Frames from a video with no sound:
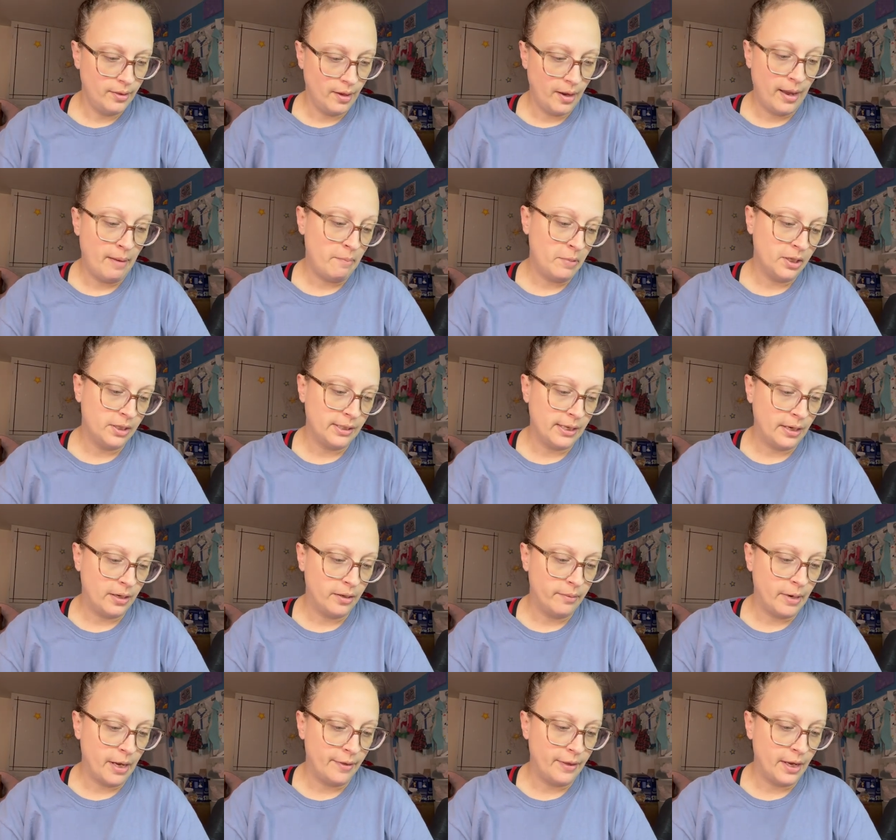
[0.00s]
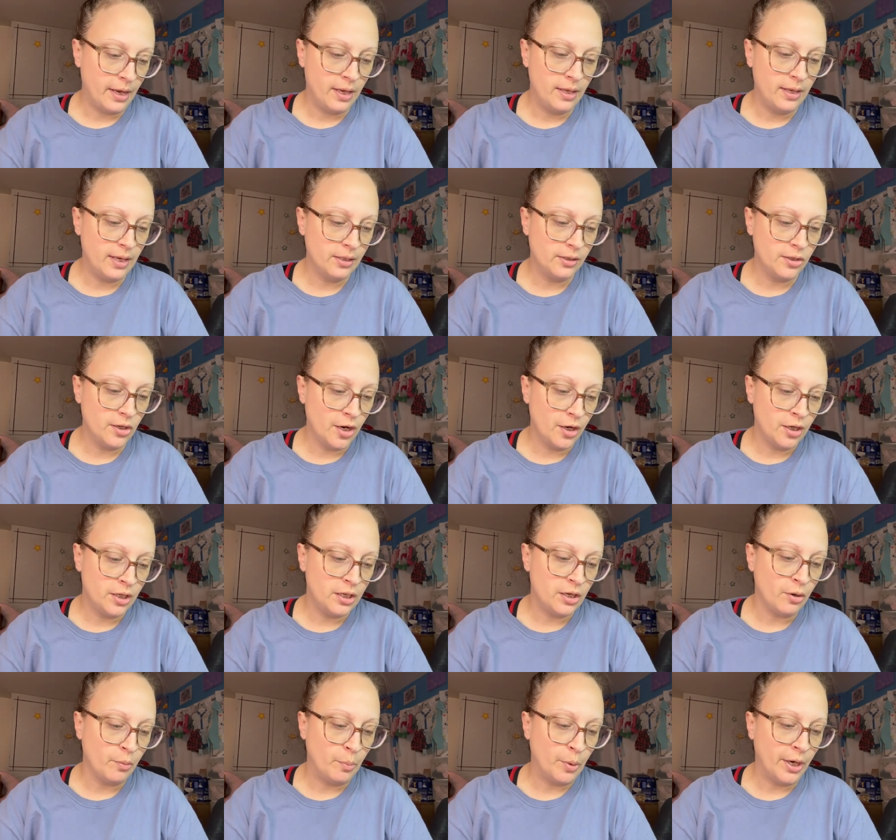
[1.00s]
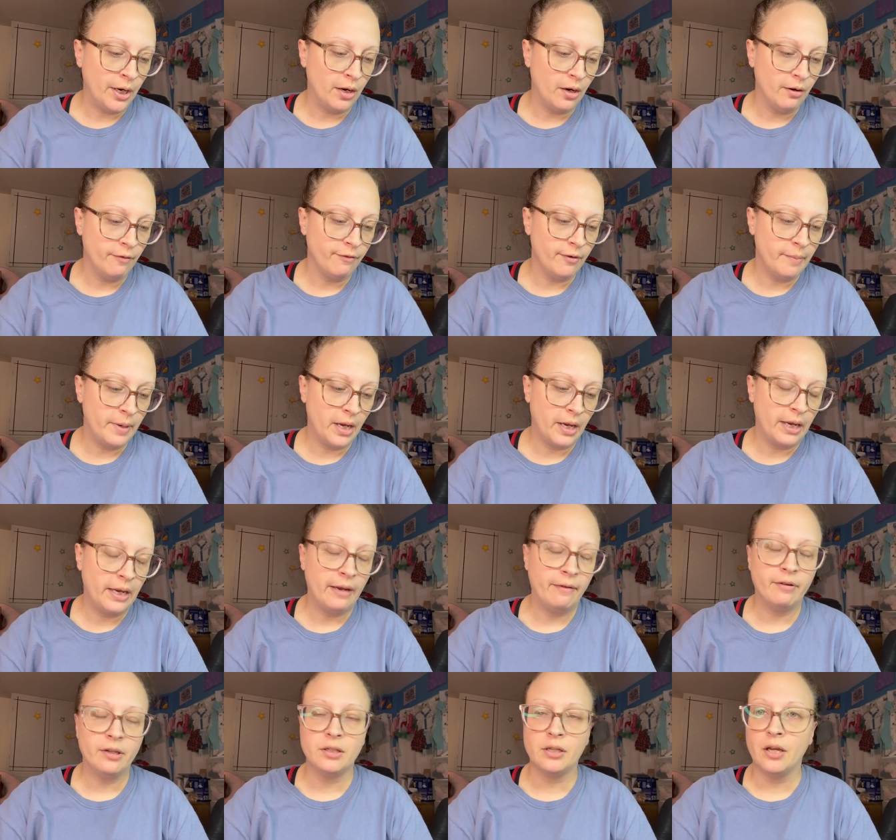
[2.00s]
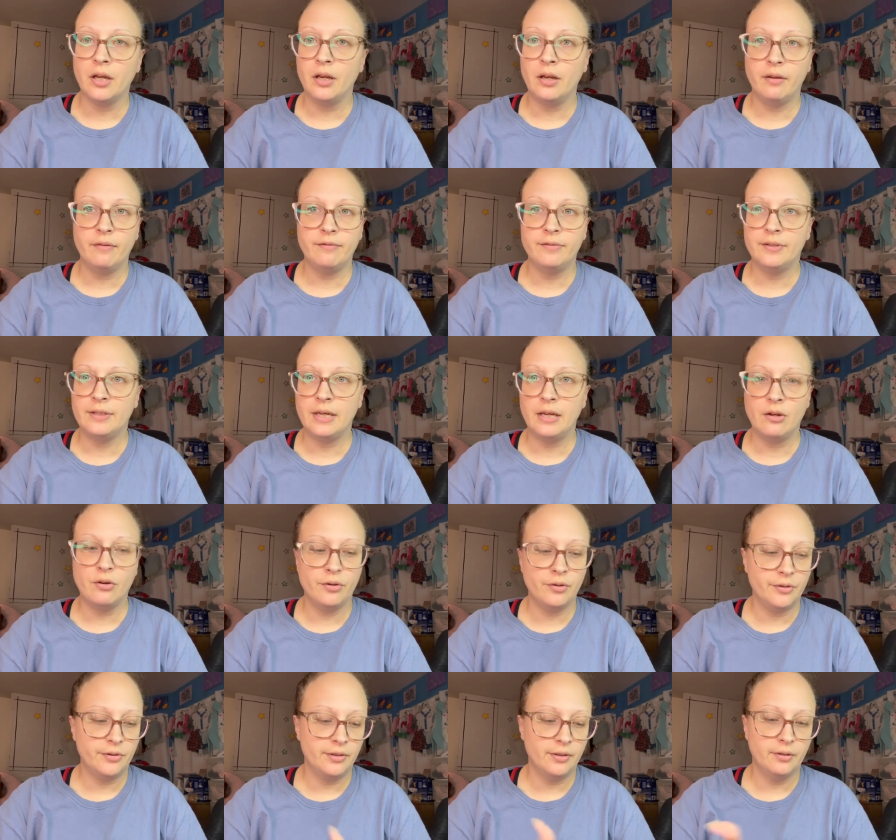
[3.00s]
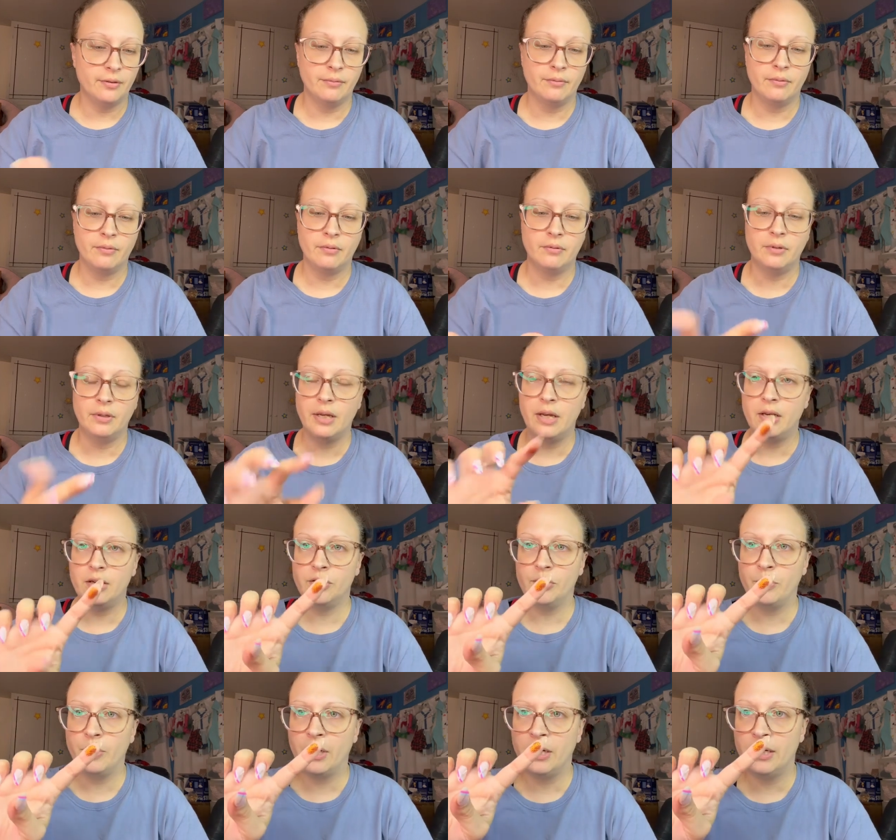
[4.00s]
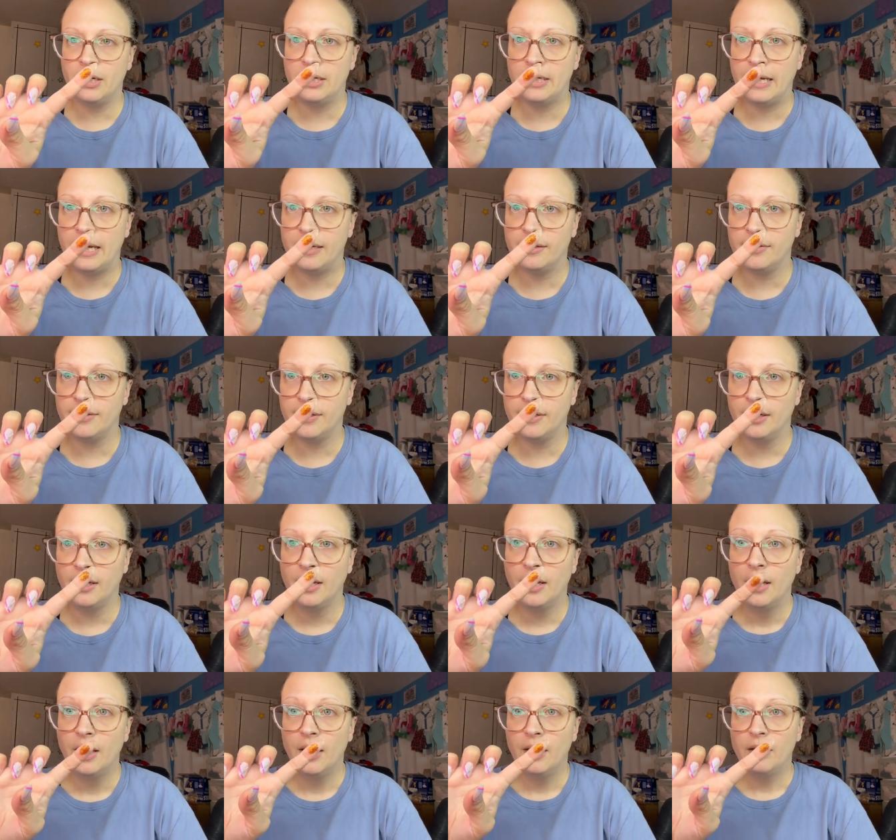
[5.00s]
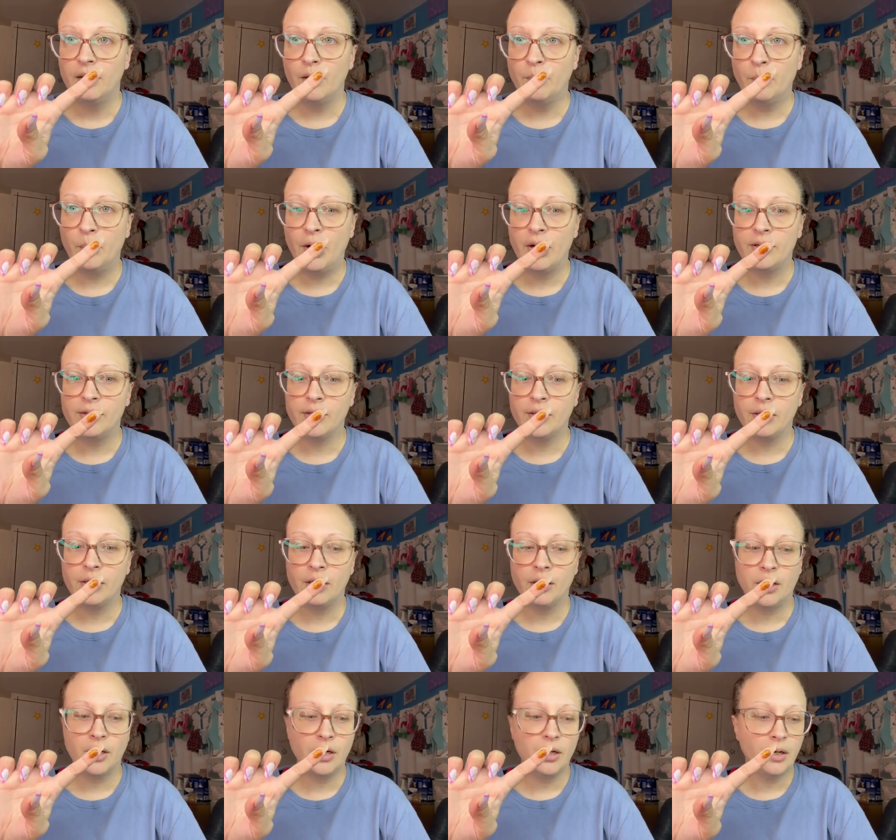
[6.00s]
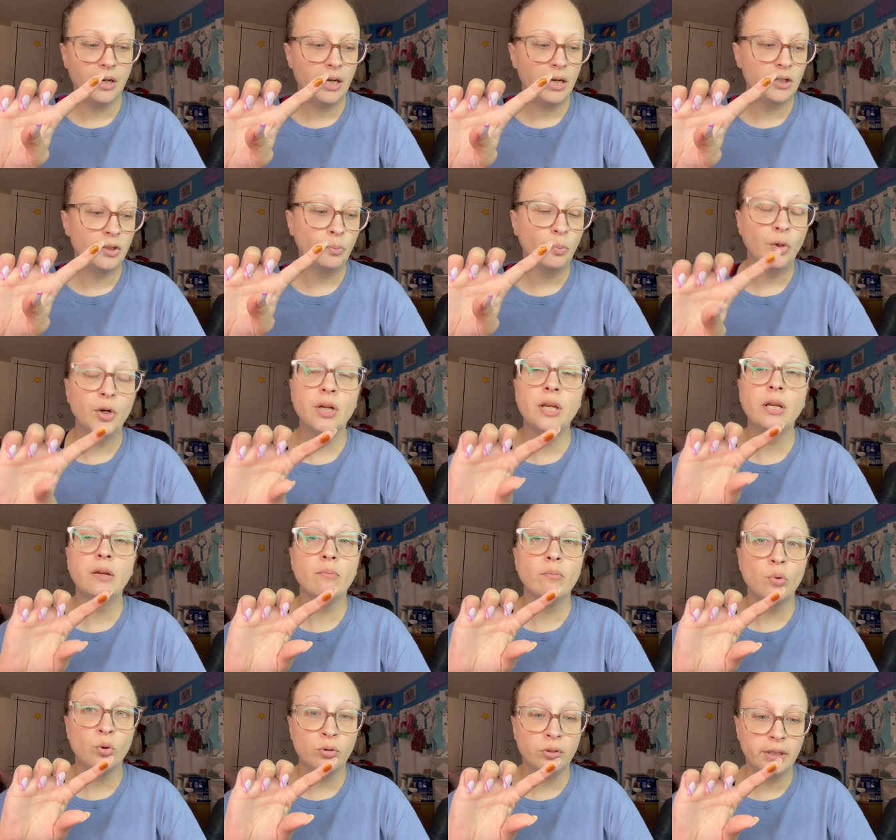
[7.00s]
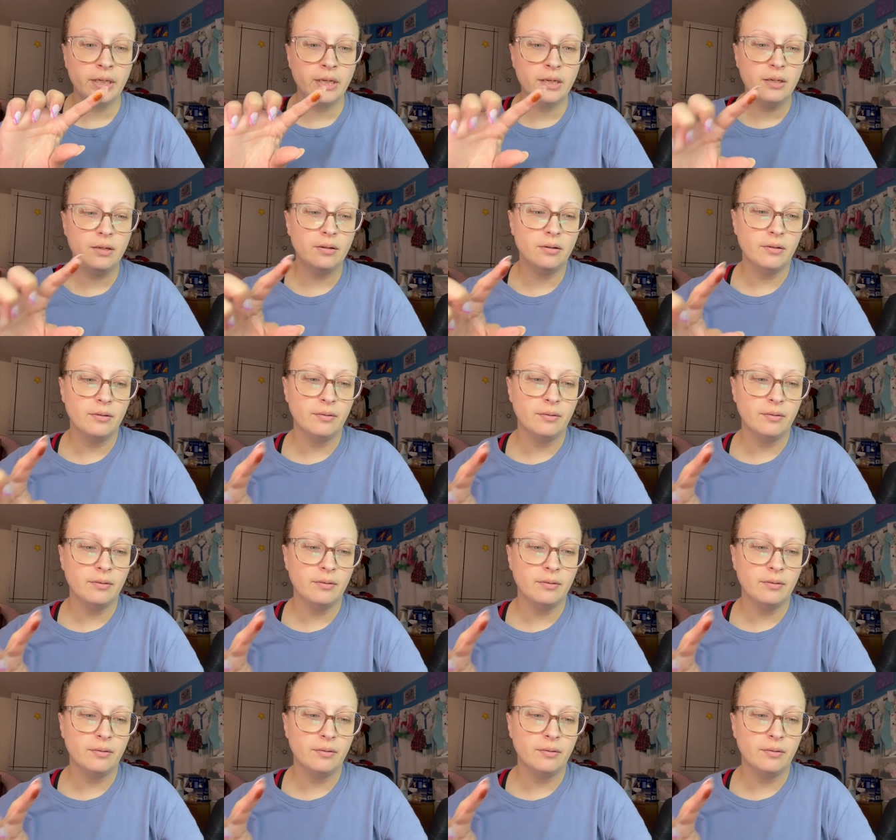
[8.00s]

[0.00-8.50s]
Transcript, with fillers: I'm excited about that. And that's not a deal breaker for me. I have a ton of singles. I just wanted to test their pressed glitter. It's pretty emollient.